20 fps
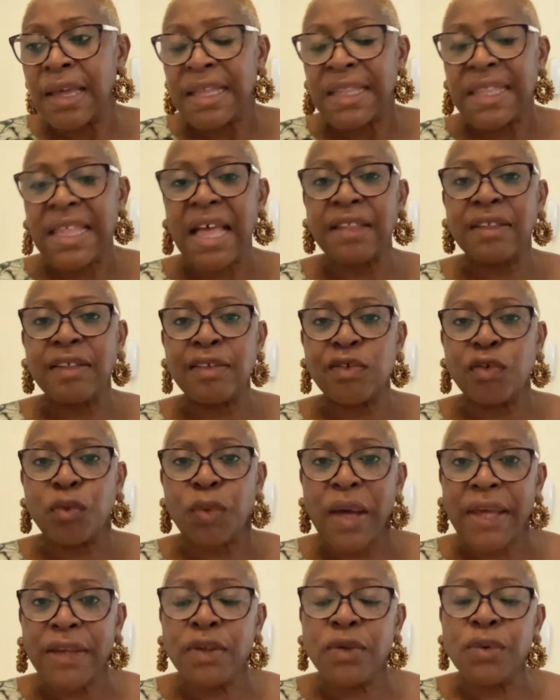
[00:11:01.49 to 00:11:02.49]
That is
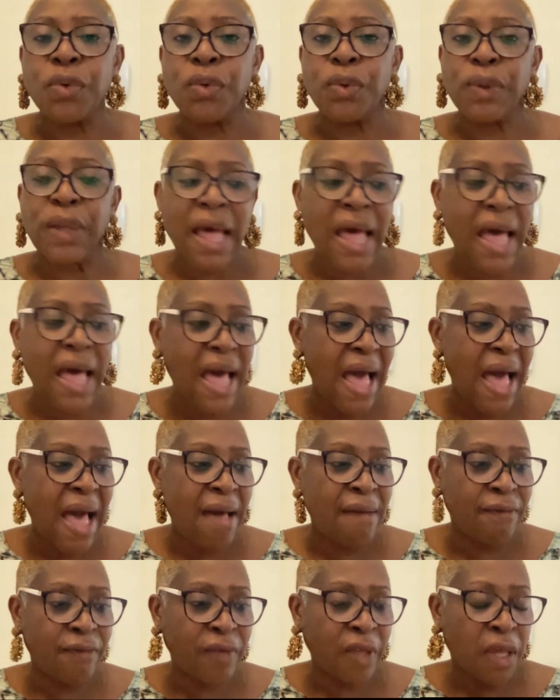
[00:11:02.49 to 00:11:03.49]
why you could
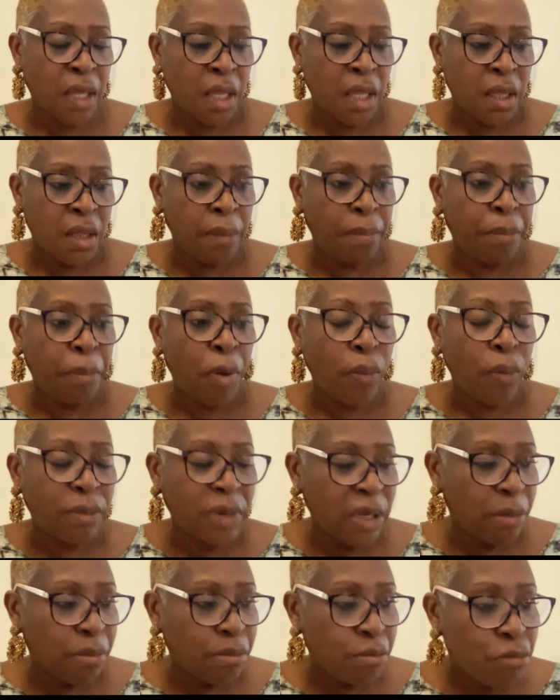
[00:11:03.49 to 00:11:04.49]
have the
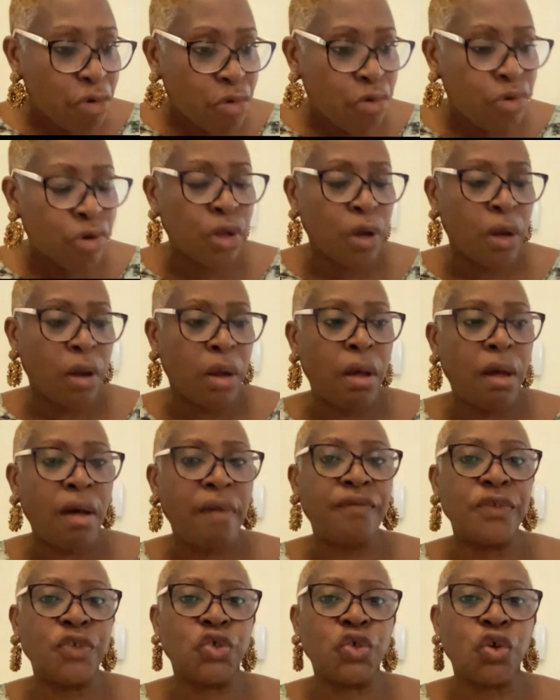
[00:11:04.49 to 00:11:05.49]
public murder
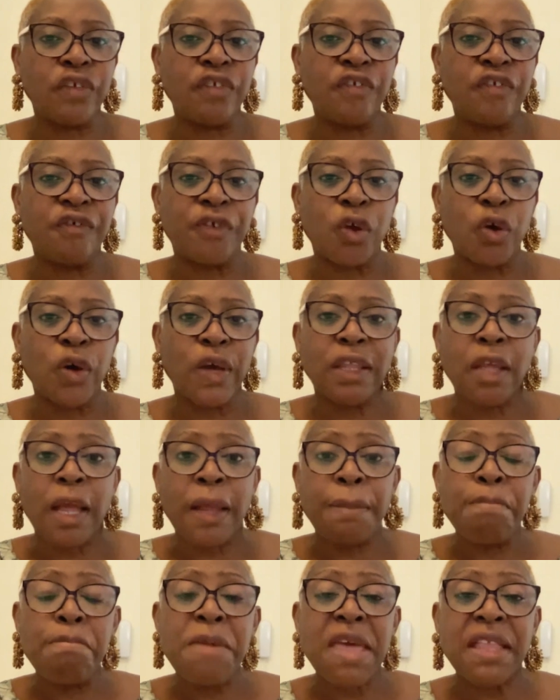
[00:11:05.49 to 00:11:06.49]
of George Floyd
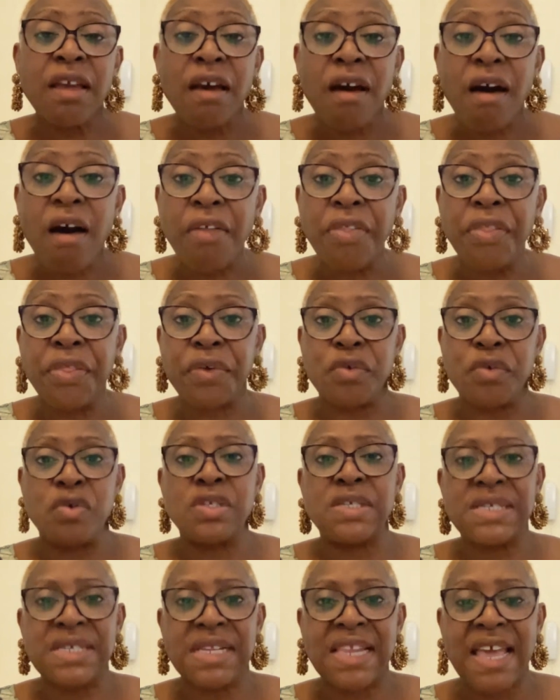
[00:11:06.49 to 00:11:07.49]
and many
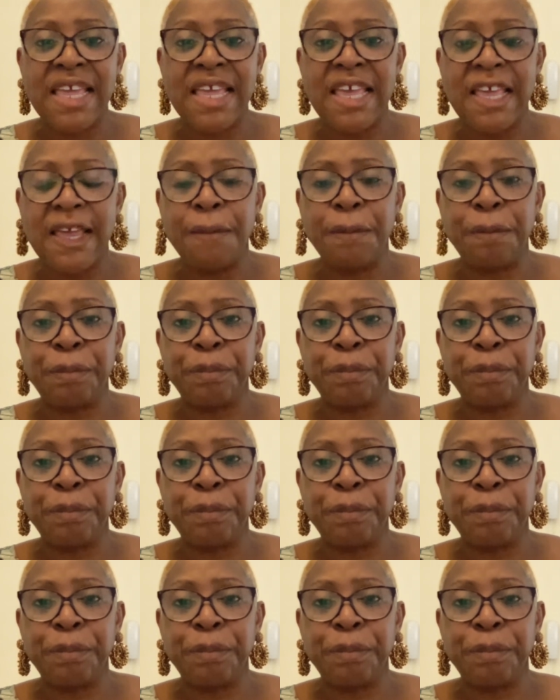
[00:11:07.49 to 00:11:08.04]
others like him,